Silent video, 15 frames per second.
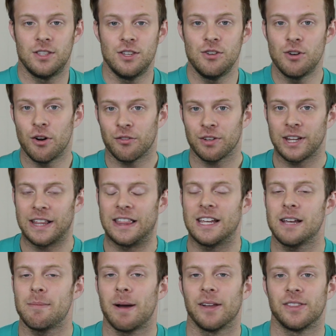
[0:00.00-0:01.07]
you don't really
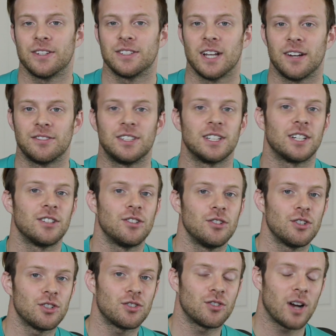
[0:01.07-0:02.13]
think about this often because
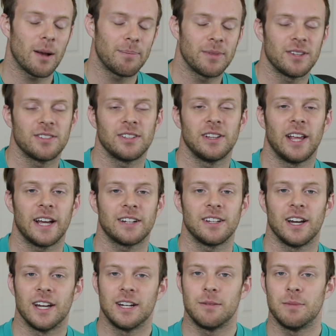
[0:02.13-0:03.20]
you just drop the
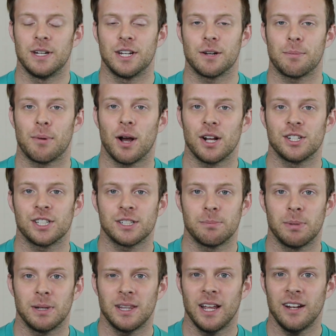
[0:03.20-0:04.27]
select item into your
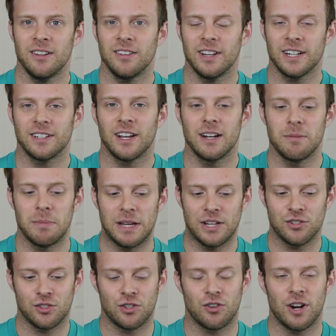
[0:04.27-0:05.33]
project, but that select item
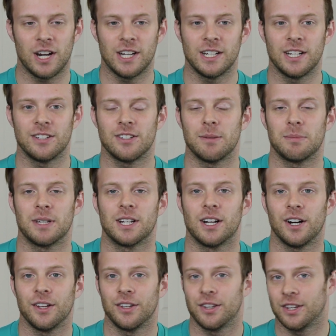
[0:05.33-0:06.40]
is created in something
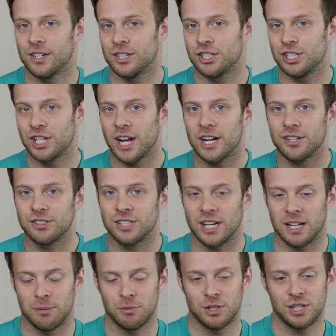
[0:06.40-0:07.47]
called the shadow
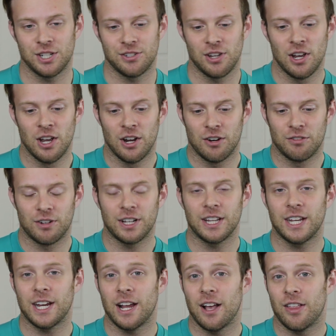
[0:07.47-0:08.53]
DOM, which is
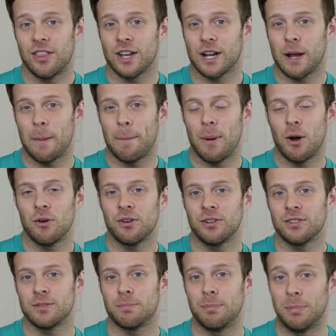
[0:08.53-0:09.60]
really the
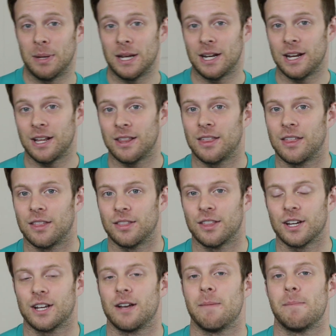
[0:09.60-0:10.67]
components beneath
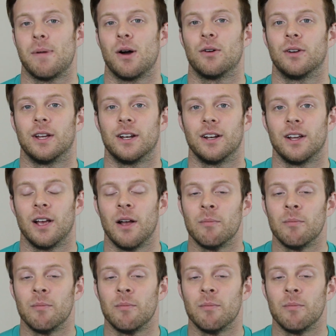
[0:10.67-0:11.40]
the component.